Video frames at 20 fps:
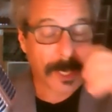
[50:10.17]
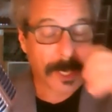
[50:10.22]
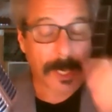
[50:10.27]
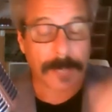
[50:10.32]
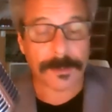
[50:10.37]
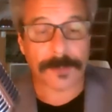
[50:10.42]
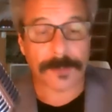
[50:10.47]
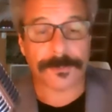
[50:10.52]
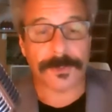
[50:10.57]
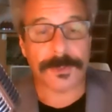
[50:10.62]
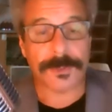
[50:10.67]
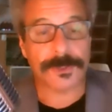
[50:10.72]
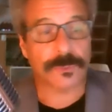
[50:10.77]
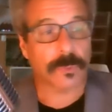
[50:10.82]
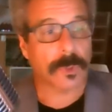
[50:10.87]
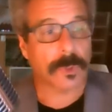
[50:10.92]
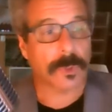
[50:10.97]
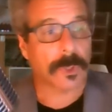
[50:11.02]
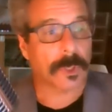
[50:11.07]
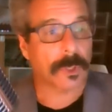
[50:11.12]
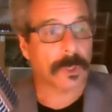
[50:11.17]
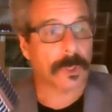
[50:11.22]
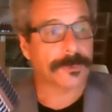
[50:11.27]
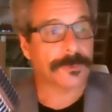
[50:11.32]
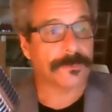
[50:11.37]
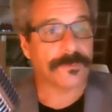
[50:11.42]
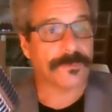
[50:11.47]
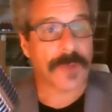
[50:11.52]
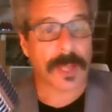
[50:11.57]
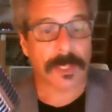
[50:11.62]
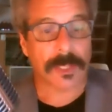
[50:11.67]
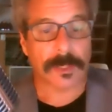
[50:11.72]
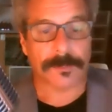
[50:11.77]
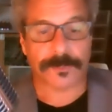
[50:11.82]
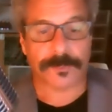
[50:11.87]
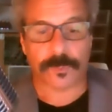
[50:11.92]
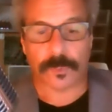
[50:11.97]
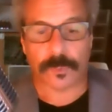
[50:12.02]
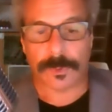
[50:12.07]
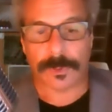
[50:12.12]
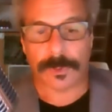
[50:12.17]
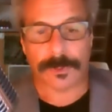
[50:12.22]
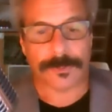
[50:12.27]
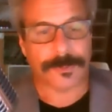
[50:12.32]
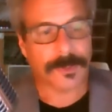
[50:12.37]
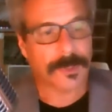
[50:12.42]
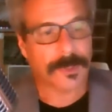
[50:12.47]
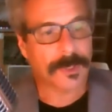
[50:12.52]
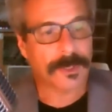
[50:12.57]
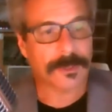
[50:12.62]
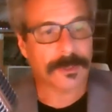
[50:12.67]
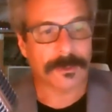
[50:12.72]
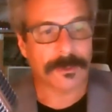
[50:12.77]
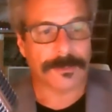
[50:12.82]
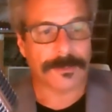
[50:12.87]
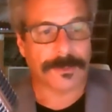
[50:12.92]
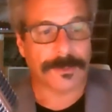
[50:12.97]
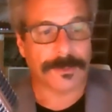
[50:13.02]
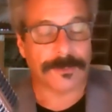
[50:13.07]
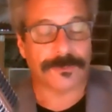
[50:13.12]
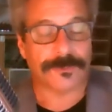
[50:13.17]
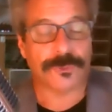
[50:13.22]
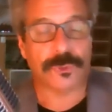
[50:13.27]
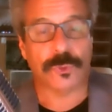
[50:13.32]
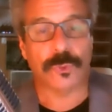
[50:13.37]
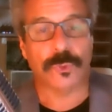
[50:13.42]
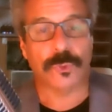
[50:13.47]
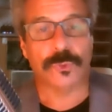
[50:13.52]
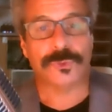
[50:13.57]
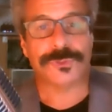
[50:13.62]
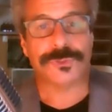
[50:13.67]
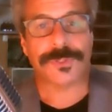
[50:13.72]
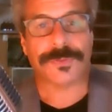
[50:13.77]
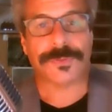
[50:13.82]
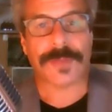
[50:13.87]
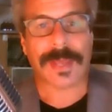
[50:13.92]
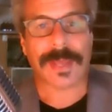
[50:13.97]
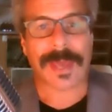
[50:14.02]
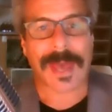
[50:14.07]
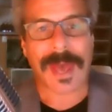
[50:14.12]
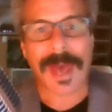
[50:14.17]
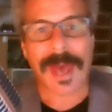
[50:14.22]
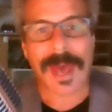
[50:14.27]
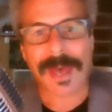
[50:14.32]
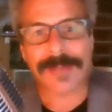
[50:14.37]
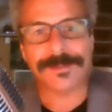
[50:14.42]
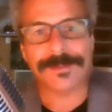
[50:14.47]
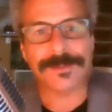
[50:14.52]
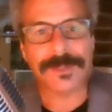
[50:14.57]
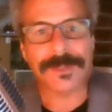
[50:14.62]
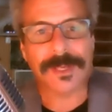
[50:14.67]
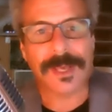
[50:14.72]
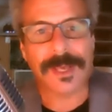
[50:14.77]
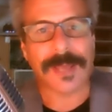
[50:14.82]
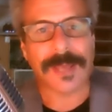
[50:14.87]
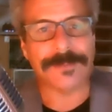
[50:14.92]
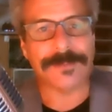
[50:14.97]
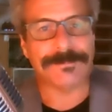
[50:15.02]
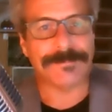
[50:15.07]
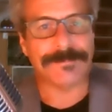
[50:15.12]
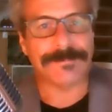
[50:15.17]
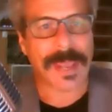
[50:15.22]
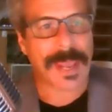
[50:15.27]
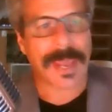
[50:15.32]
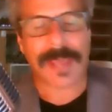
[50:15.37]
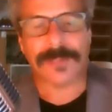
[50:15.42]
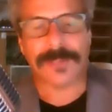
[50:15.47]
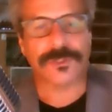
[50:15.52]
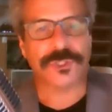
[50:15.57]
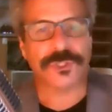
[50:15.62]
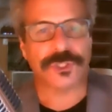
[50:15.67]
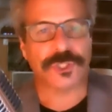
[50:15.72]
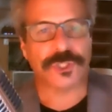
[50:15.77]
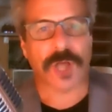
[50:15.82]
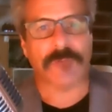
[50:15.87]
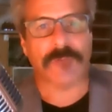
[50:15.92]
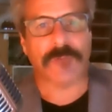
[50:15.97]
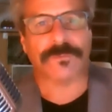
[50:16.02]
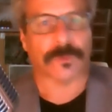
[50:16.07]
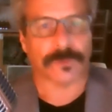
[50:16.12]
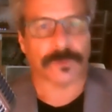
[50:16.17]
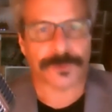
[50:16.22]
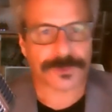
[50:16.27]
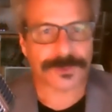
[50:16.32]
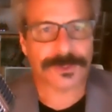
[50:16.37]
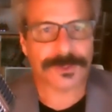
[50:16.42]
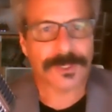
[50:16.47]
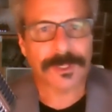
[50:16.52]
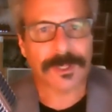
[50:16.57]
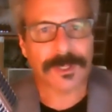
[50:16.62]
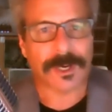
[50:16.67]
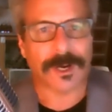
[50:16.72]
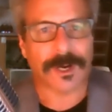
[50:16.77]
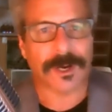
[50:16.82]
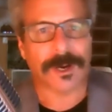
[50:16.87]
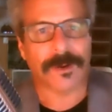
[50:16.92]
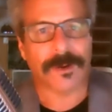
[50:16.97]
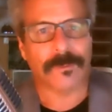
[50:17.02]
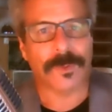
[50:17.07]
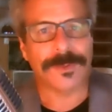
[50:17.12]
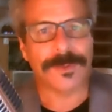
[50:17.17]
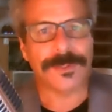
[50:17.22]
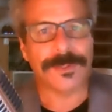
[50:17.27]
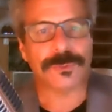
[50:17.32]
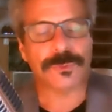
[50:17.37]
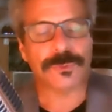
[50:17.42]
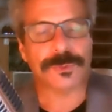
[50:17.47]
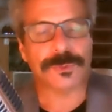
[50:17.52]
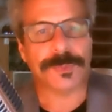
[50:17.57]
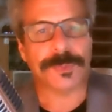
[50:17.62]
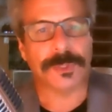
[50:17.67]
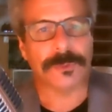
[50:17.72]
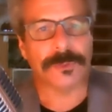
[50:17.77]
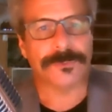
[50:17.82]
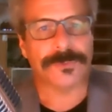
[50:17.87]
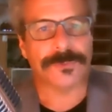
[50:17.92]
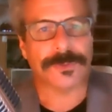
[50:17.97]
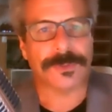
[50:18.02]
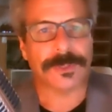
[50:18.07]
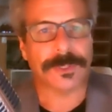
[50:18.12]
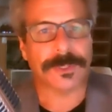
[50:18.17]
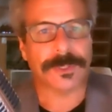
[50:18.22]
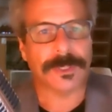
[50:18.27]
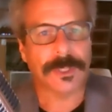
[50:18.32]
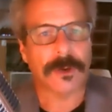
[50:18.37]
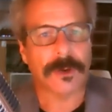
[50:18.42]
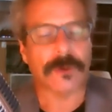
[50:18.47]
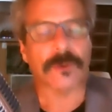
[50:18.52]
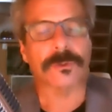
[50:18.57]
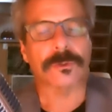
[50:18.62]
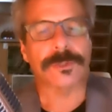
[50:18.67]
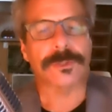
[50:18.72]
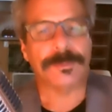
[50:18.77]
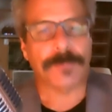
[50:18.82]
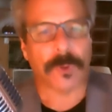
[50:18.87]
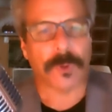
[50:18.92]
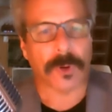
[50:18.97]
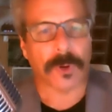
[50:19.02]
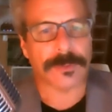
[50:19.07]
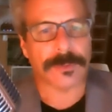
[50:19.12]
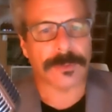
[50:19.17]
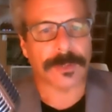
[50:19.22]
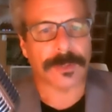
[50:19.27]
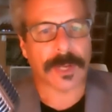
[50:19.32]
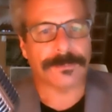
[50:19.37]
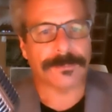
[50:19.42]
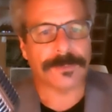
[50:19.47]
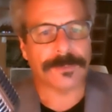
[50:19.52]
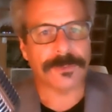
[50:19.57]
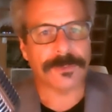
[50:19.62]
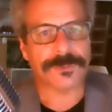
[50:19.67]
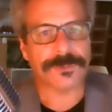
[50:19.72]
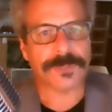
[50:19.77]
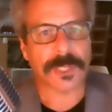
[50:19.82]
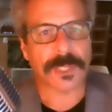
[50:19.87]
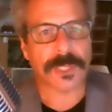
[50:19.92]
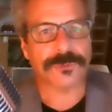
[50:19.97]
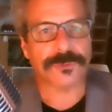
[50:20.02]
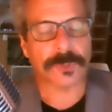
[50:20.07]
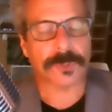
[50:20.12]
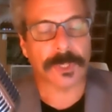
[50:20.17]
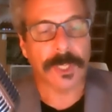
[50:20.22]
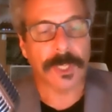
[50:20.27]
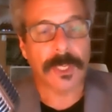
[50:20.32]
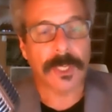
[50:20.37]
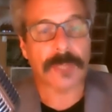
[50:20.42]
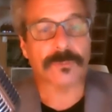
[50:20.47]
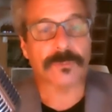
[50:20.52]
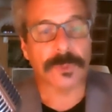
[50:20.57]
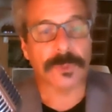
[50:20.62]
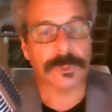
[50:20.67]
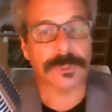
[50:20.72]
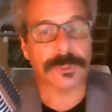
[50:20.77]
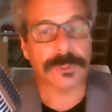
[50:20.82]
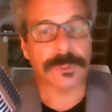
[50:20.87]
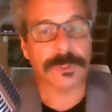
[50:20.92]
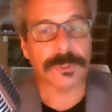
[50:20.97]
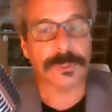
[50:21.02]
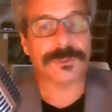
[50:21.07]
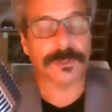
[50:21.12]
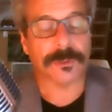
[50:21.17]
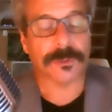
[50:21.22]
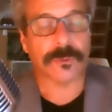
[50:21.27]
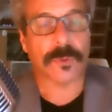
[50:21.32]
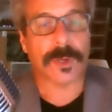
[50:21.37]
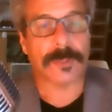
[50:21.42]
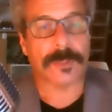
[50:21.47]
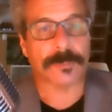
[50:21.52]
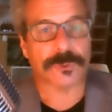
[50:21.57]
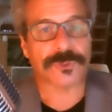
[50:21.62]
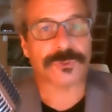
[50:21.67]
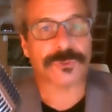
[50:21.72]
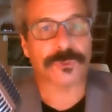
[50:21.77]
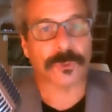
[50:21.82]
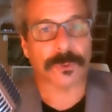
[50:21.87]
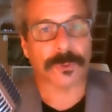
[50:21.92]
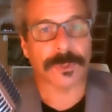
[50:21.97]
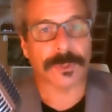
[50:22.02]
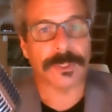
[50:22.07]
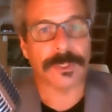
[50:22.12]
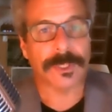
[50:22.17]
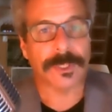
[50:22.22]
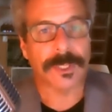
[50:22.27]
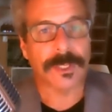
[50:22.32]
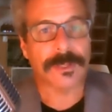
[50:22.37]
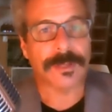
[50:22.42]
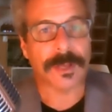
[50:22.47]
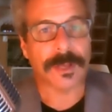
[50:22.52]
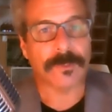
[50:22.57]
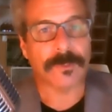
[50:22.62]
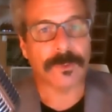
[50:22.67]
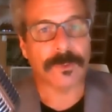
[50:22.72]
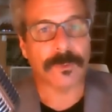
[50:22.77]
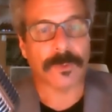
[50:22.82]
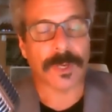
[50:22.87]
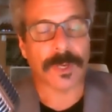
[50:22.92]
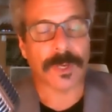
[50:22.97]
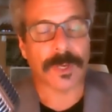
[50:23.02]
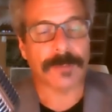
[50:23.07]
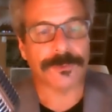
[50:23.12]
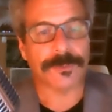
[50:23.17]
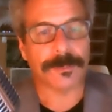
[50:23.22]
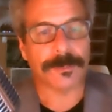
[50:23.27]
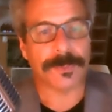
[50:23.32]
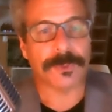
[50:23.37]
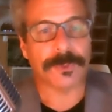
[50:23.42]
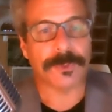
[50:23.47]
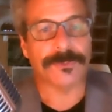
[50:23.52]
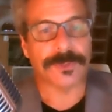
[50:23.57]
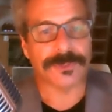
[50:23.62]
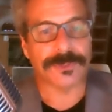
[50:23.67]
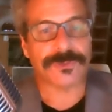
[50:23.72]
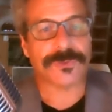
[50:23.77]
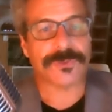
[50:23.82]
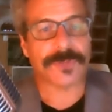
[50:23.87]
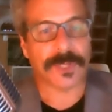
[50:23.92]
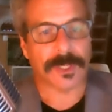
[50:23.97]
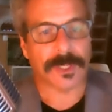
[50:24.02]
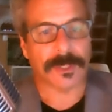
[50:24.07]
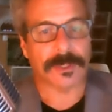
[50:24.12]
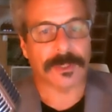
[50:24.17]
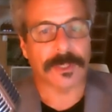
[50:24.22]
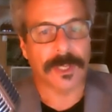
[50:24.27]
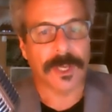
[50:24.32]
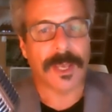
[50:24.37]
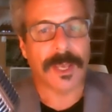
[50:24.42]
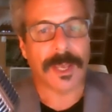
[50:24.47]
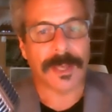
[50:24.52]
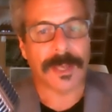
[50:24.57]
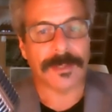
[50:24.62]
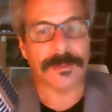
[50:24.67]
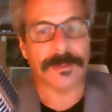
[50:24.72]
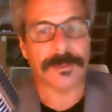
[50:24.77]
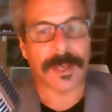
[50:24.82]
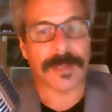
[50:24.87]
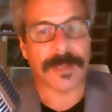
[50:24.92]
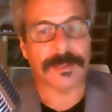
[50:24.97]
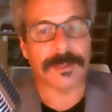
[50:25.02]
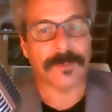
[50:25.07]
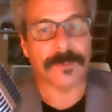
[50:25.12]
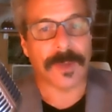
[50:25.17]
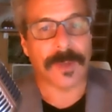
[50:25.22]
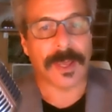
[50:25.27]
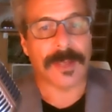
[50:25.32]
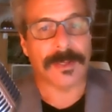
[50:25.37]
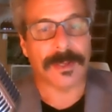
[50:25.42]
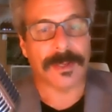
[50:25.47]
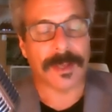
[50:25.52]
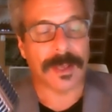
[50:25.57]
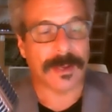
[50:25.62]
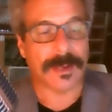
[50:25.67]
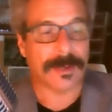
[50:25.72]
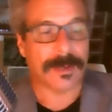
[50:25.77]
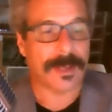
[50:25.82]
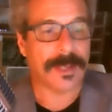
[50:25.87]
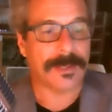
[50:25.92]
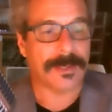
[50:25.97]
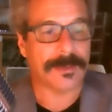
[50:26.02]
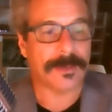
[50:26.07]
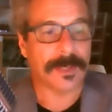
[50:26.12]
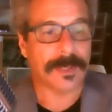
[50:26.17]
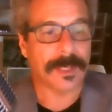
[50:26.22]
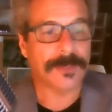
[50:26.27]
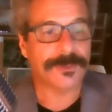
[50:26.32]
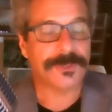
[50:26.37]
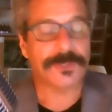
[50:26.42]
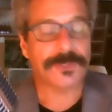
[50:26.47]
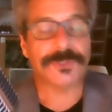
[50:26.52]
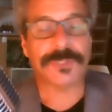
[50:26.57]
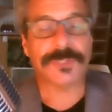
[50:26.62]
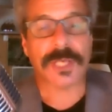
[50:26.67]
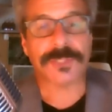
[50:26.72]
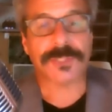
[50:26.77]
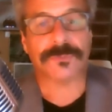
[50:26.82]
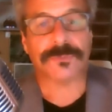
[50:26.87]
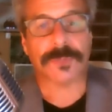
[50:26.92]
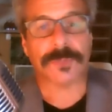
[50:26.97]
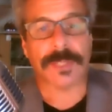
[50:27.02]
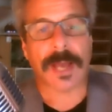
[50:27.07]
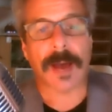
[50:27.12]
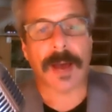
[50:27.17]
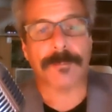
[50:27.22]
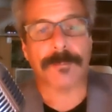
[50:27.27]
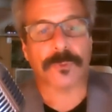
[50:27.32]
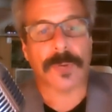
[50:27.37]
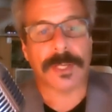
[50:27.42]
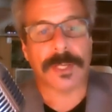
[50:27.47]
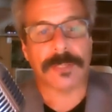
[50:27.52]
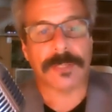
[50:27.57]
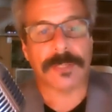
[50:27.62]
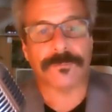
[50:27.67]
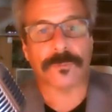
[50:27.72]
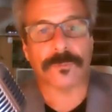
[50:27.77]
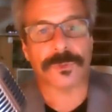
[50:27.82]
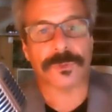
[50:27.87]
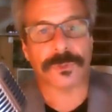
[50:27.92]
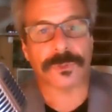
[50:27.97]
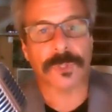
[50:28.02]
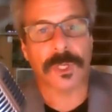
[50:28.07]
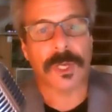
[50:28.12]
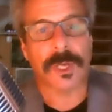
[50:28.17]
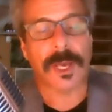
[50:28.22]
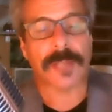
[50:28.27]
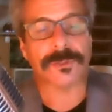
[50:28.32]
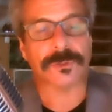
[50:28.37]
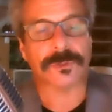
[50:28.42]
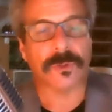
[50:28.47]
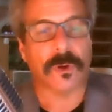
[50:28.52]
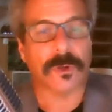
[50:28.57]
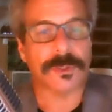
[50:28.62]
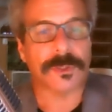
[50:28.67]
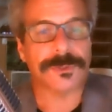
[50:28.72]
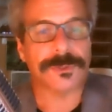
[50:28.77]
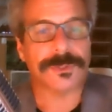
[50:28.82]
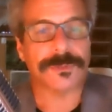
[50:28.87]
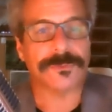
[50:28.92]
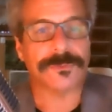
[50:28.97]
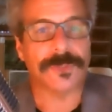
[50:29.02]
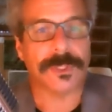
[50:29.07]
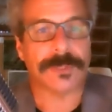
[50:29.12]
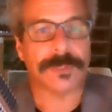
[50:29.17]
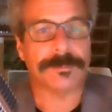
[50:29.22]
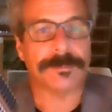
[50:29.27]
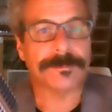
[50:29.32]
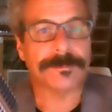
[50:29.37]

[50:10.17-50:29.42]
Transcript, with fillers: And that these were developed with you know, the tools that they had and hand shuffles uh, when this was built in the early part of the 19th century. It really is an incredible story that we were able to build this thing and it, and it, and it, and successfully operated for as, as long as it did.